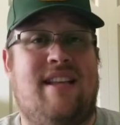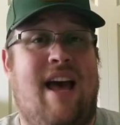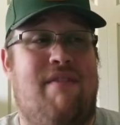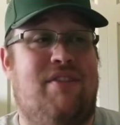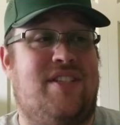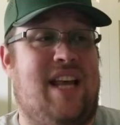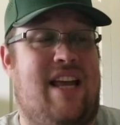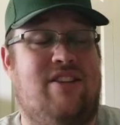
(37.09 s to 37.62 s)
have
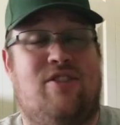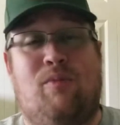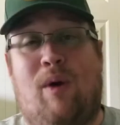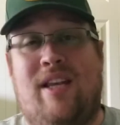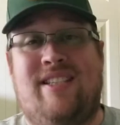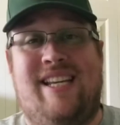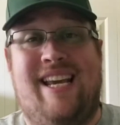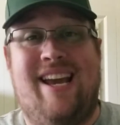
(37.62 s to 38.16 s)
us at
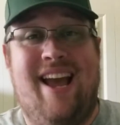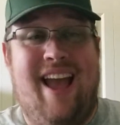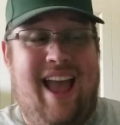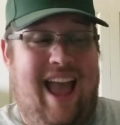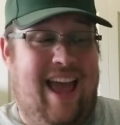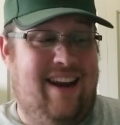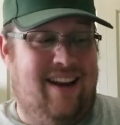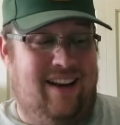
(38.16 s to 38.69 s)

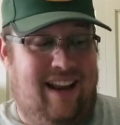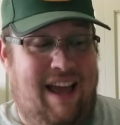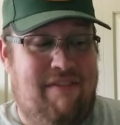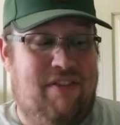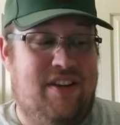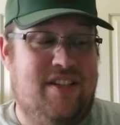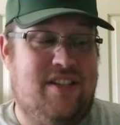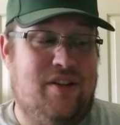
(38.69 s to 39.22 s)

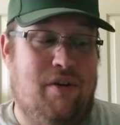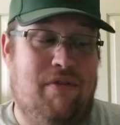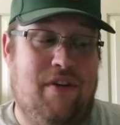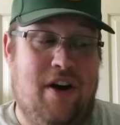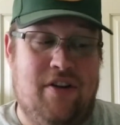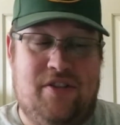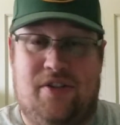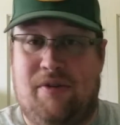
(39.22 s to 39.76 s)
20-11 so
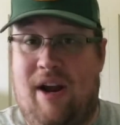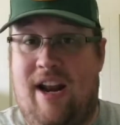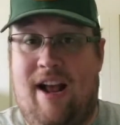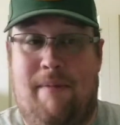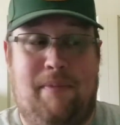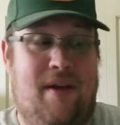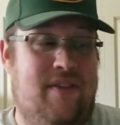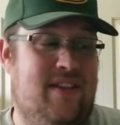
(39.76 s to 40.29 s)
far straight
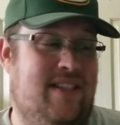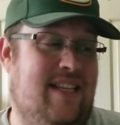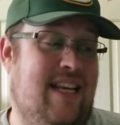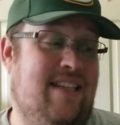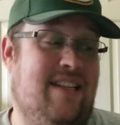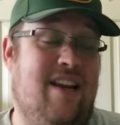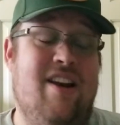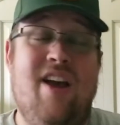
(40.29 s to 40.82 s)
up on the
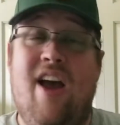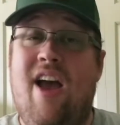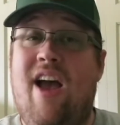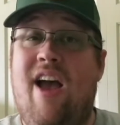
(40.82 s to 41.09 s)
season.